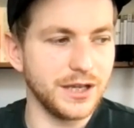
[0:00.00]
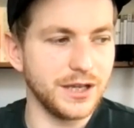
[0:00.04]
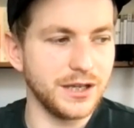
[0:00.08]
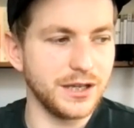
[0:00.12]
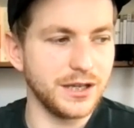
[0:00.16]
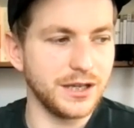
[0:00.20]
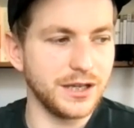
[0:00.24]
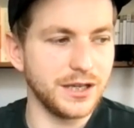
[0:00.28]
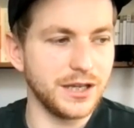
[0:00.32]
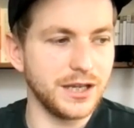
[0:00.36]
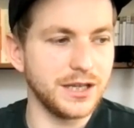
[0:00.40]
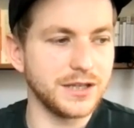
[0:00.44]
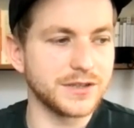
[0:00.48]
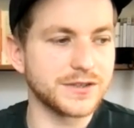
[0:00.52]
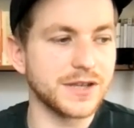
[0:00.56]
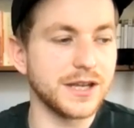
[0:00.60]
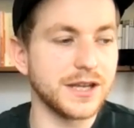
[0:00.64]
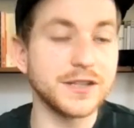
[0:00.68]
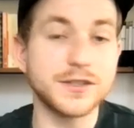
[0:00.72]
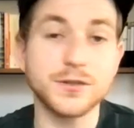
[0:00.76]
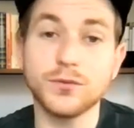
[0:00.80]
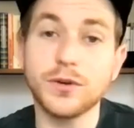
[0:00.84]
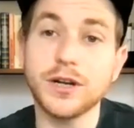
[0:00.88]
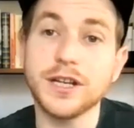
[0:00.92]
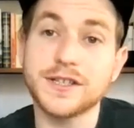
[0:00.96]
it's
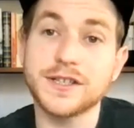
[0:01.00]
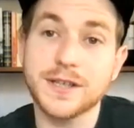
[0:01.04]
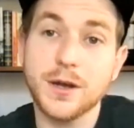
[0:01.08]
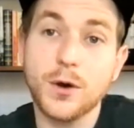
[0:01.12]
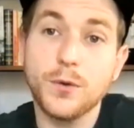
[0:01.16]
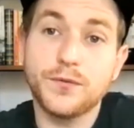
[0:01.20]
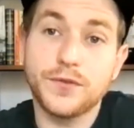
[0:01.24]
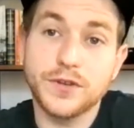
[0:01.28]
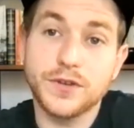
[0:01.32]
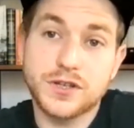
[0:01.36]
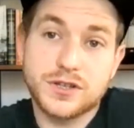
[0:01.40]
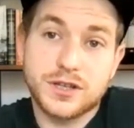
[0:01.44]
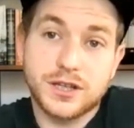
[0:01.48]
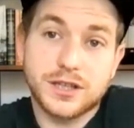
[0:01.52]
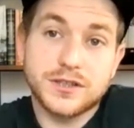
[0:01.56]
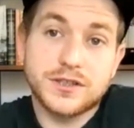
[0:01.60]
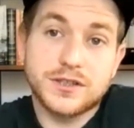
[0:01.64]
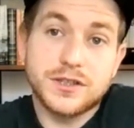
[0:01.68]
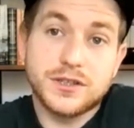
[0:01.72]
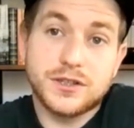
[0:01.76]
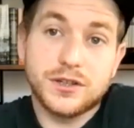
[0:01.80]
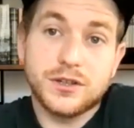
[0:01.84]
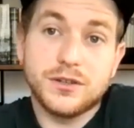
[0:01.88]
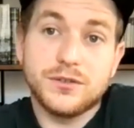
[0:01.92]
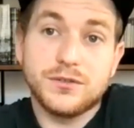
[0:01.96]
it's a really selfish thing to
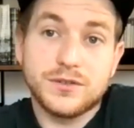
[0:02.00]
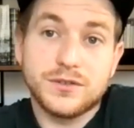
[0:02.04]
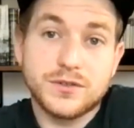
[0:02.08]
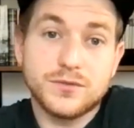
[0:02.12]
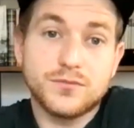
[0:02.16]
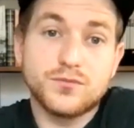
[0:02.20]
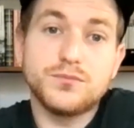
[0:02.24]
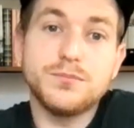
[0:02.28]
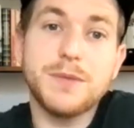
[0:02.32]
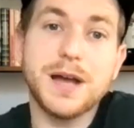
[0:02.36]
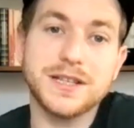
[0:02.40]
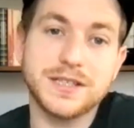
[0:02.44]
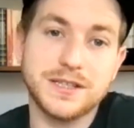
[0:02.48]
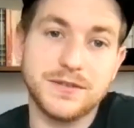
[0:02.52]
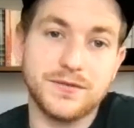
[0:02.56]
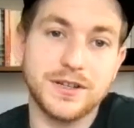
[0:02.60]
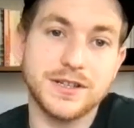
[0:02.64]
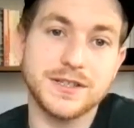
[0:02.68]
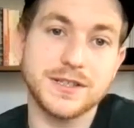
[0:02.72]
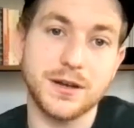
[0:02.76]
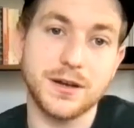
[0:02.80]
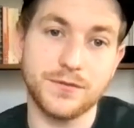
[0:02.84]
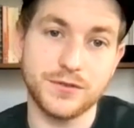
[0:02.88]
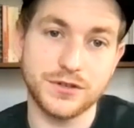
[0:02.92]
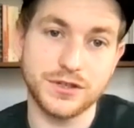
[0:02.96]
do. It's a massively
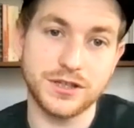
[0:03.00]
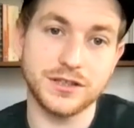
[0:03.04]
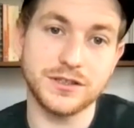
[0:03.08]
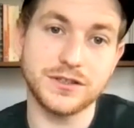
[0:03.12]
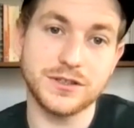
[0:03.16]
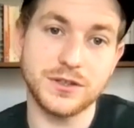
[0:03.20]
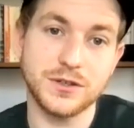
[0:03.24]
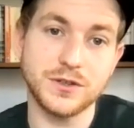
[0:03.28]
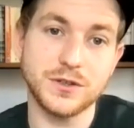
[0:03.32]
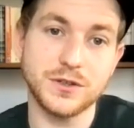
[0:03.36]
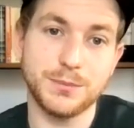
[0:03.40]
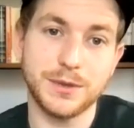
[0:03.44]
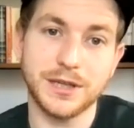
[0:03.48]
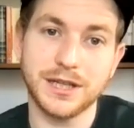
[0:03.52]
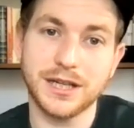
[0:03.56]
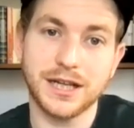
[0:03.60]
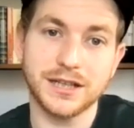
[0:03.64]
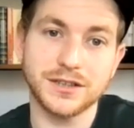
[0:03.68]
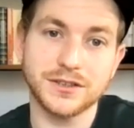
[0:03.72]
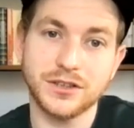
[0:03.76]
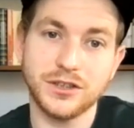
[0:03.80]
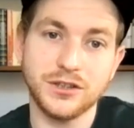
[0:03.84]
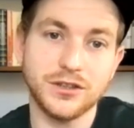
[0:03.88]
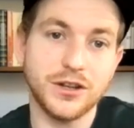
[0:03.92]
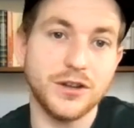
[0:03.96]
selfish thing to do to be an
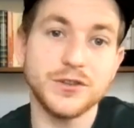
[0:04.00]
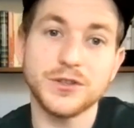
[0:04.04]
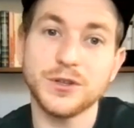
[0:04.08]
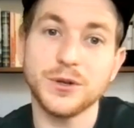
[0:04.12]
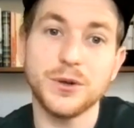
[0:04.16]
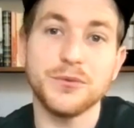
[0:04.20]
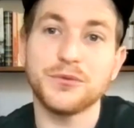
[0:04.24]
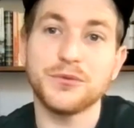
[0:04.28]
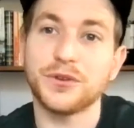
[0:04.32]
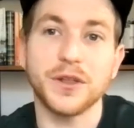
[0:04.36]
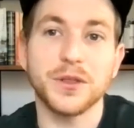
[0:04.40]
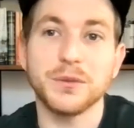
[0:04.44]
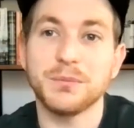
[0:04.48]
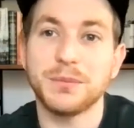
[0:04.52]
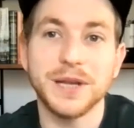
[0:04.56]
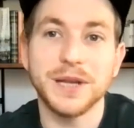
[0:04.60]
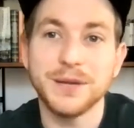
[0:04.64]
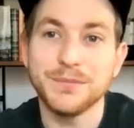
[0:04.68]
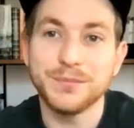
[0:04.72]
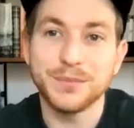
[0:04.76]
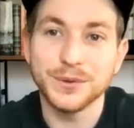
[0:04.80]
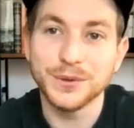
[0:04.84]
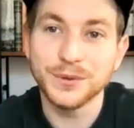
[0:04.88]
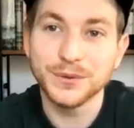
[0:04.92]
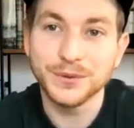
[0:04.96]
actor. You don't do it for other people.